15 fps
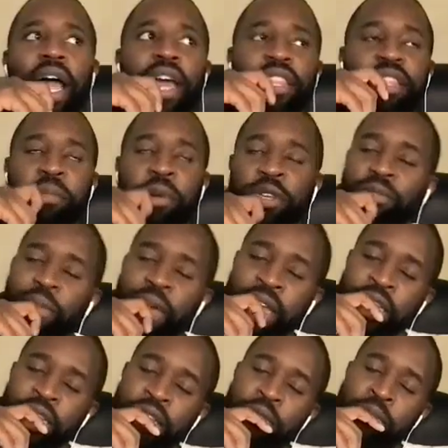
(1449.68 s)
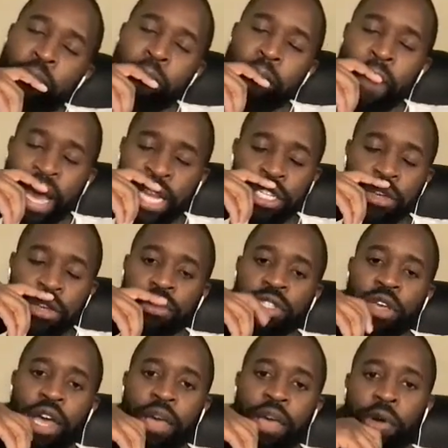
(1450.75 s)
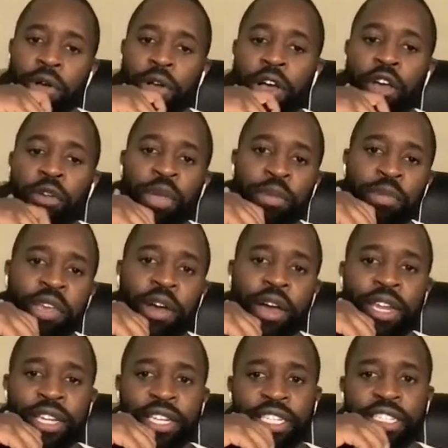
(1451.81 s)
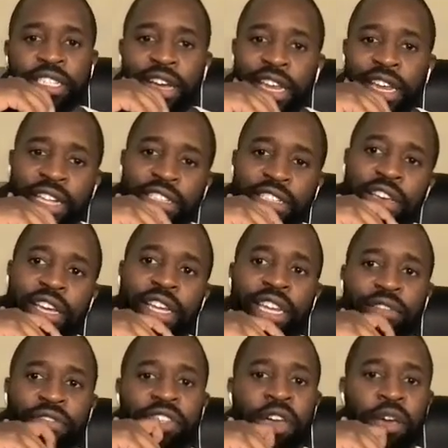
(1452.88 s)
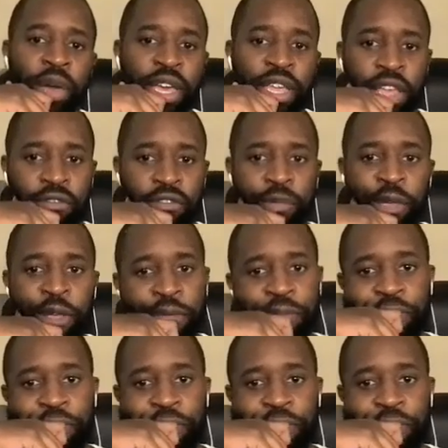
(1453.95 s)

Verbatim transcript: had the most mag- magical time on Koh Phi Phi Island in Thailand, so I'd love to go back there for a bit.